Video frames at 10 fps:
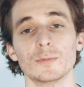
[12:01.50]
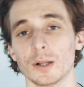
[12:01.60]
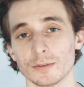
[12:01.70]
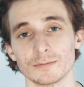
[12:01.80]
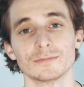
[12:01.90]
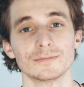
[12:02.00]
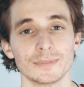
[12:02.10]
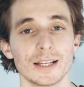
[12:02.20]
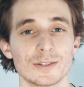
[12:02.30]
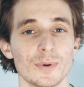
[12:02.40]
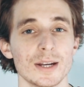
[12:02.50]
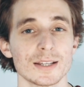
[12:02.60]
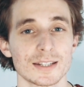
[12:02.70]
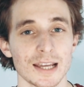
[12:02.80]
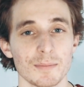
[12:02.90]
well, it's already
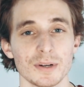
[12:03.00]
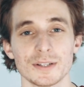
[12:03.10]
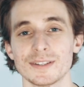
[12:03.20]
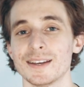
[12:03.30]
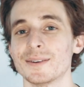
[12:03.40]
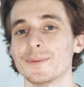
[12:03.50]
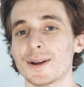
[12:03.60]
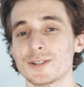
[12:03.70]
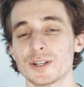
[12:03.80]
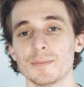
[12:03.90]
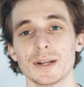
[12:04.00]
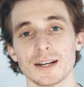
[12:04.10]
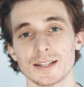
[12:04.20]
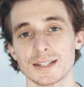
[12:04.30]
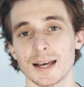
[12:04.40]
established there in Russia, but
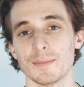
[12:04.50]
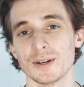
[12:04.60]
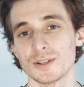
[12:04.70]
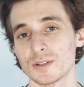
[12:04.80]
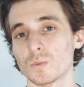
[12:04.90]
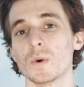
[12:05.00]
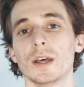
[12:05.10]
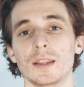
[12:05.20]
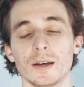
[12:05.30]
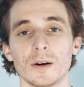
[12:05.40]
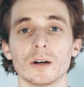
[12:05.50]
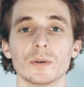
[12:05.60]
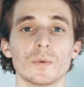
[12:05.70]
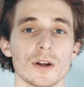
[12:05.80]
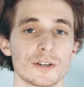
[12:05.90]
it establishes where they are
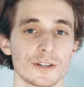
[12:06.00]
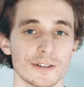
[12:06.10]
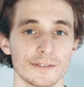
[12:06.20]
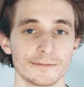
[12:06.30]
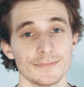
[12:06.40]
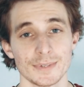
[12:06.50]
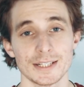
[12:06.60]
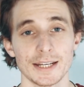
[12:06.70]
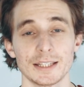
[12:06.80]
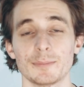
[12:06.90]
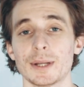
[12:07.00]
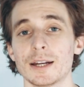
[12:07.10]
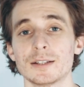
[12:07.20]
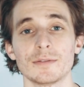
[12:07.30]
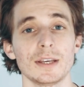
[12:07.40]
in Russia. Take the
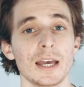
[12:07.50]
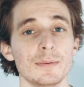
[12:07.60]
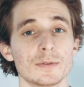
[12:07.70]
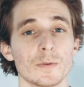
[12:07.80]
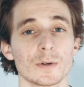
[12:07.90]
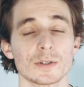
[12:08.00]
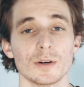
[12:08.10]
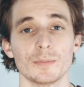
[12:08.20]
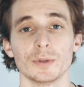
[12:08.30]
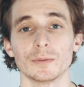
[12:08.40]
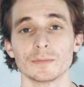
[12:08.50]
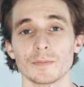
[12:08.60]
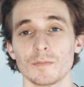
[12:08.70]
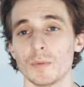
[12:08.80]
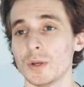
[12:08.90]
Planet of the Apes, for example.
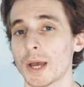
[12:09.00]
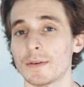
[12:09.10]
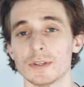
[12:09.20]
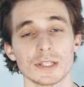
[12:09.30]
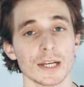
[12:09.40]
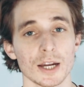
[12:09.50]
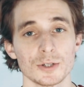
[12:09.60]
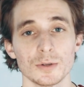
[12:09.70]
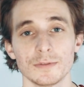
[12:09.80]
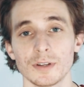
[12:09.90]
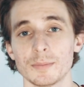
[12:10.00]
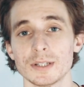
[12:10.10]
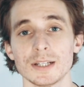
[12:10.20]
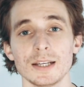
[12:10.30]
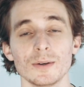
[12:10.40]
When you have the Statue of
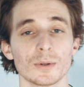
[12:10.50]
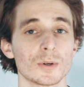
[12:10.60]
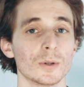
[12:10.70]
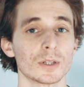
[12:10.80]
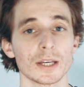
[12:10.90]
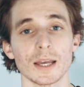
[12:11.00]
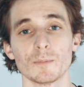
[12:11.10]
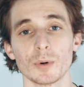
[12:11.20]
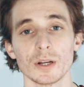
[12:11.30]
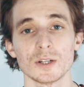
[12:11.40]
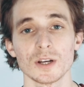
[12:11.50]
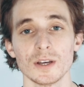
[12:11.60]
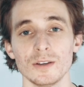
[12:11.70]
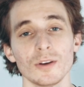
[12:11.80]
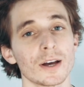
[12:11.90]
Liberty or the Golden Gate Bridge,
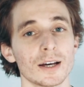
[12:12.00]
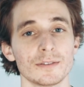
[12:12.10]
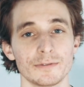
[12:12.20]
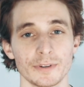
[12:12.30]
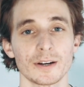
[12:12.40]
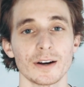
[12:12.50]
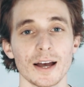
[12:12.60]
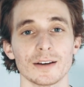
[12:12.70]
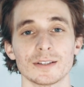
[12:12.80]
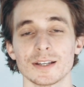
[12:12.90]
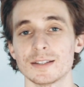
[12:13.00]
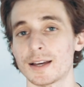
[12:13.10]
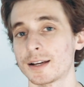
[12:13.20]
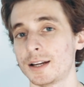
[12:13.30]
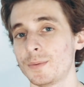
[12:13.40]
you kind of figure out
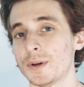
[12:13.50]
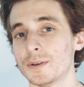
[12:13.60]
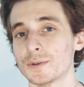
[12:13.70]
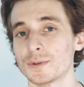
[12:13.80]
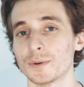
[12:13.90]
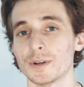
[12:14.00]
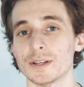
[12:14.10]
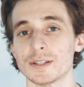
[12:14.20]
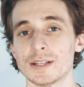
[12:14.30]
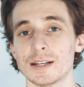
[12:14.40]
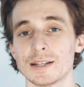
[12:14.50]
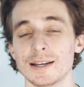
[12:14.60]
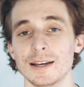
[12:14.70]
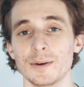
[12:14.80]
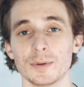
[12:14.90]
exactly where your story is set
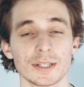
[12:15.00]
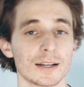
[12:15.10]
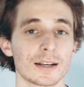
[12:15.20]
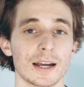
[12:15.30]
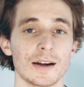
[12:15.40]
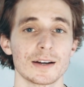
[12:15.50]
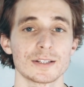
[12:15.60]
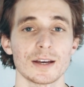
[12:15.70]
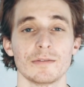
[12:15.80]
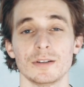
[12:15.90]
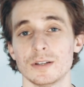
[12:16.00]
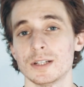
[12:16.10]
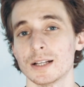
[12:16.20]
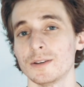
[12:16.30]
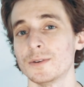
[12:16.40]
without a character having to
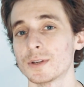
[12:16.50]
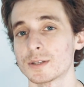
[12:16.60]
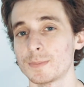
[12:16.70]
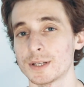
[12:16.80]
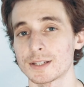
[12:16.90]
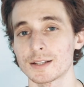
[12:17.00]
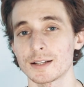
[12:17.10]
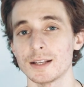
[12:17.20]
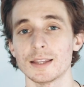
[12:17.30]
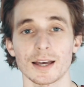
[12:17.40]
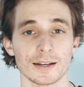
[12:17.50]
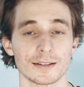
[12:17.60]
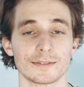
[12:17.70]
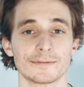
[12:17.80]
tell you explicitly that.